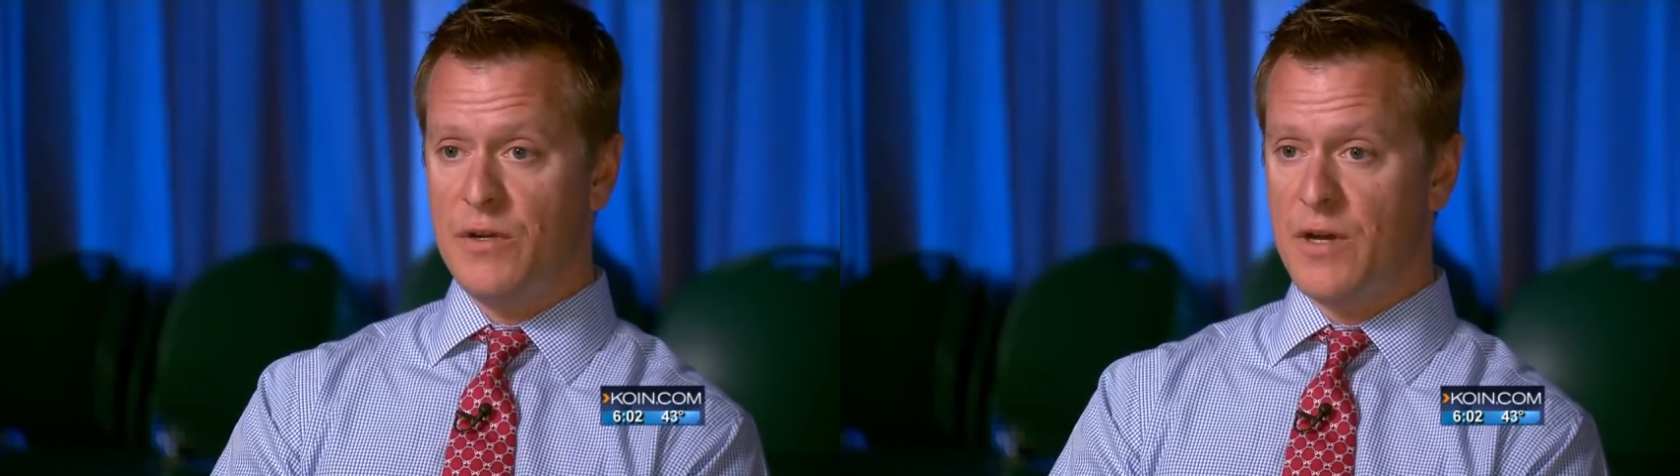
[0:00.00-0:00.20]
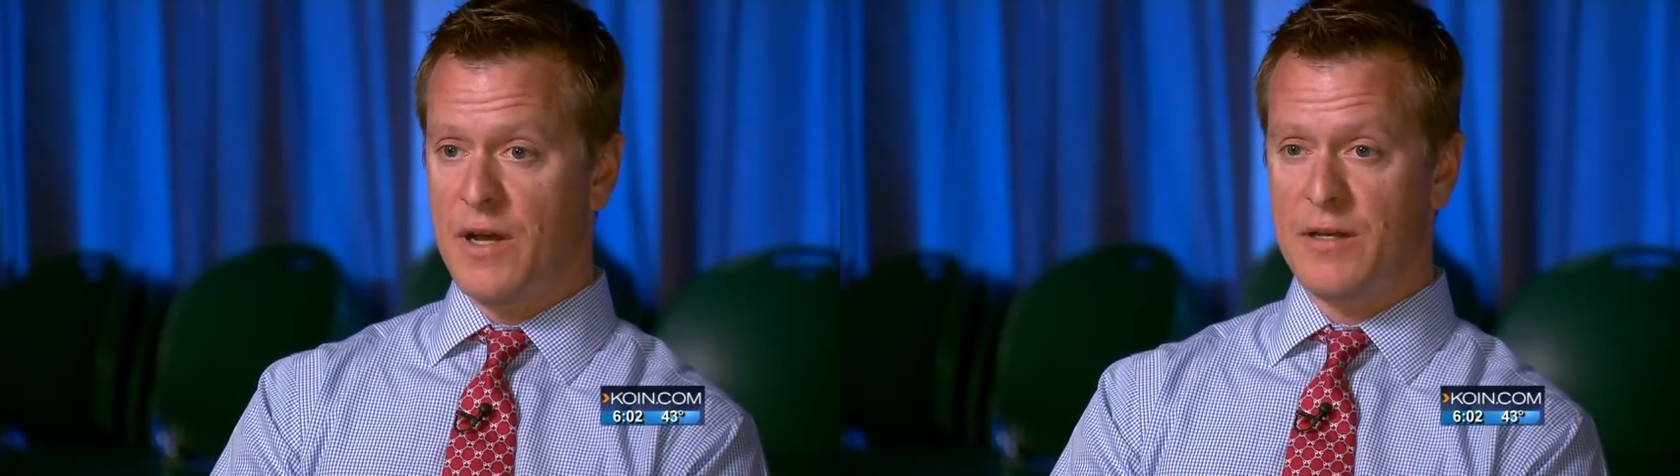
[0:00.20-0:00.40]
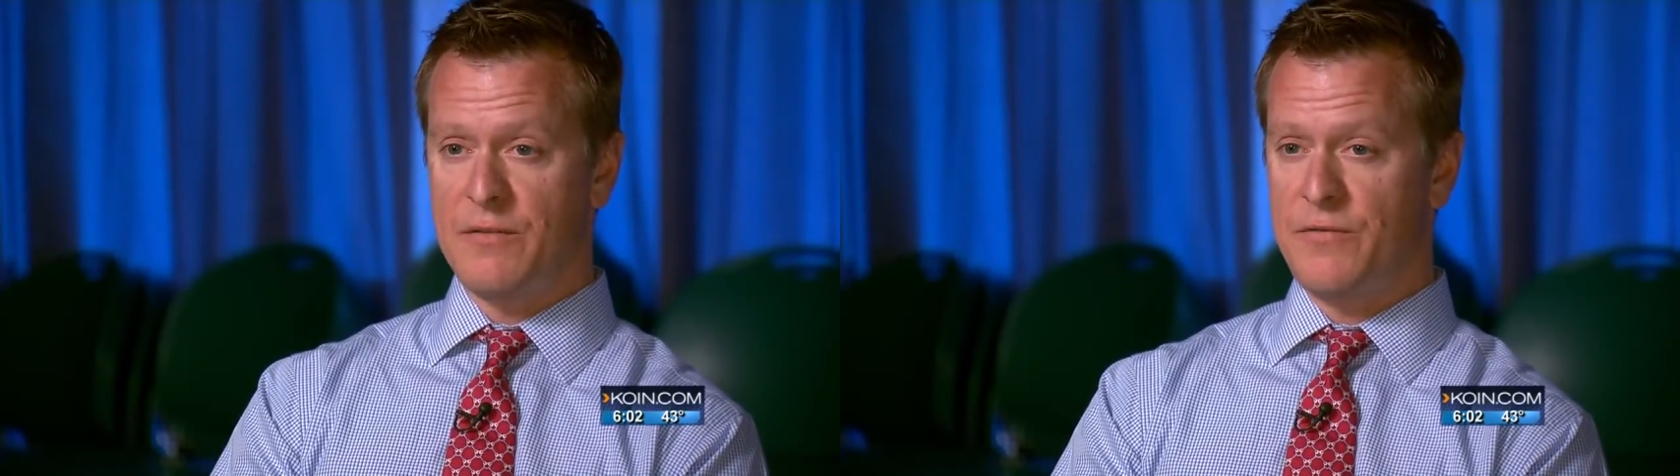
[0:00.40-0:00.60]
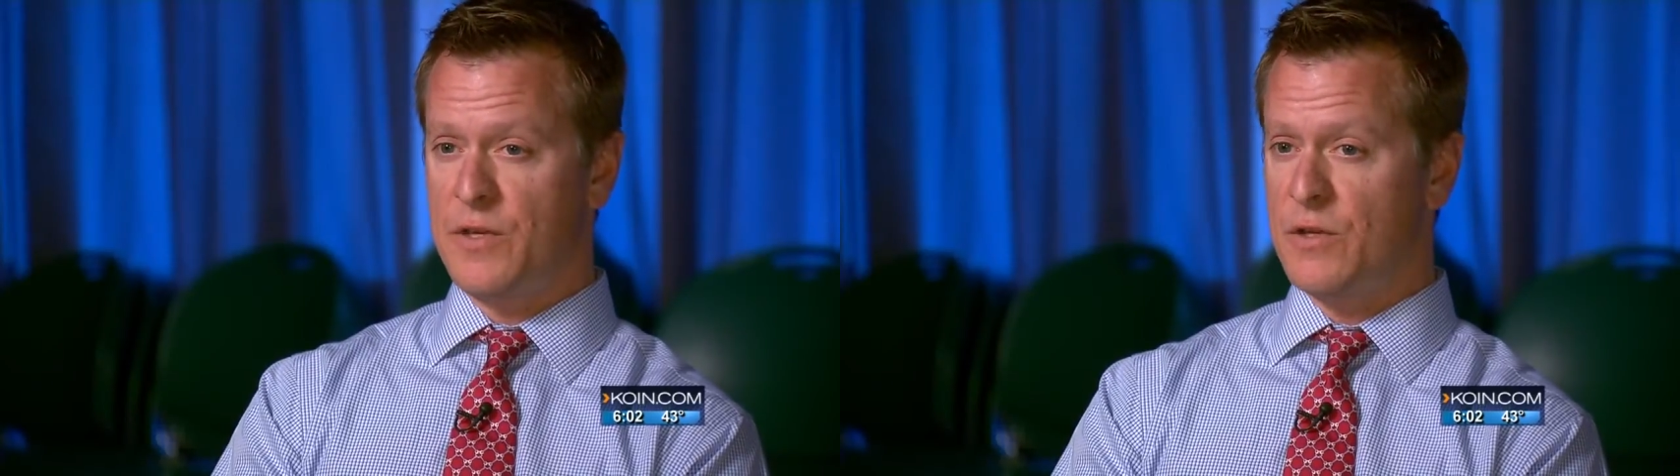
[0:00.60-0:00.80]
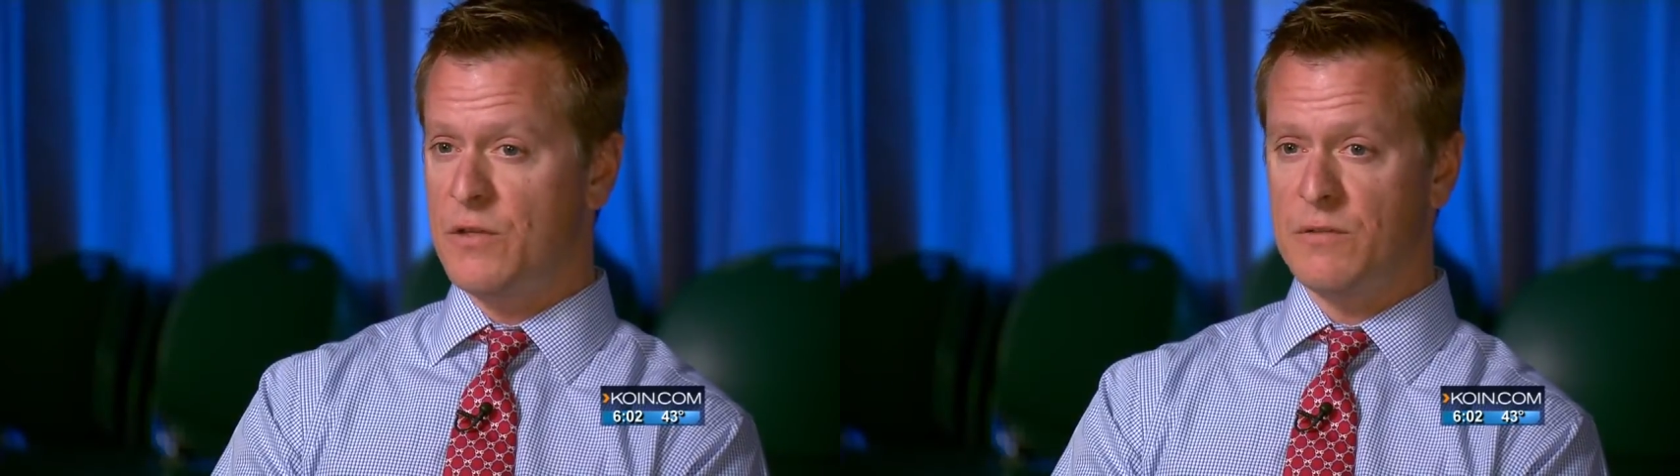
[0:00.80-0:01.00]
You're not going to
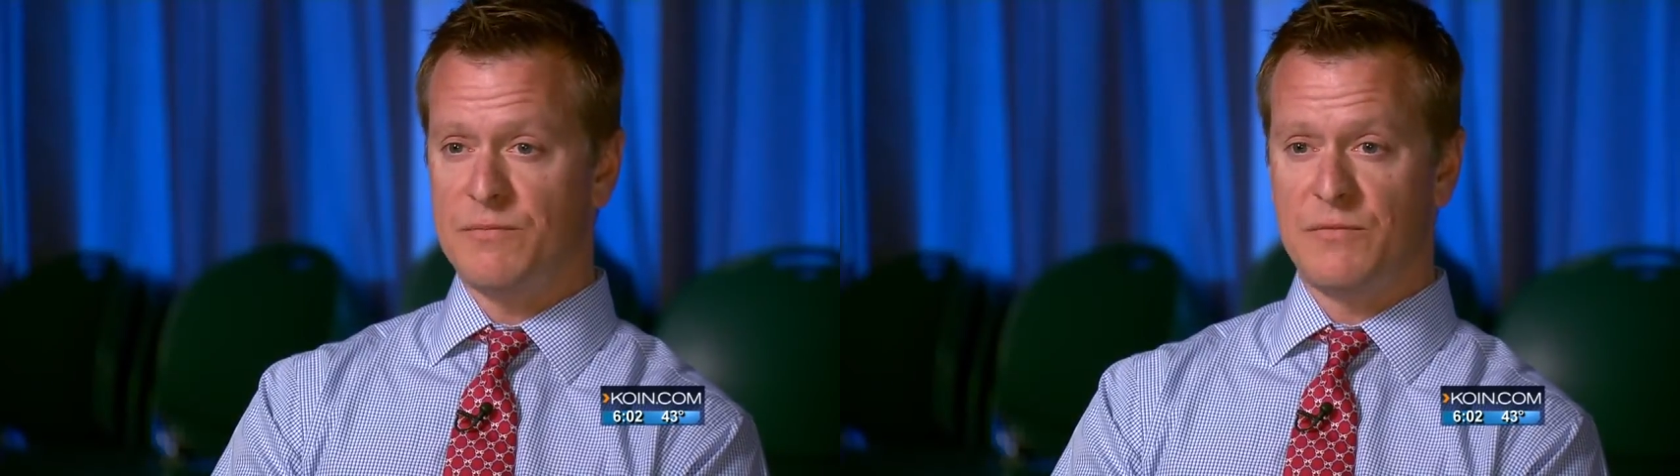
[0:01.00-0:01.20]
feel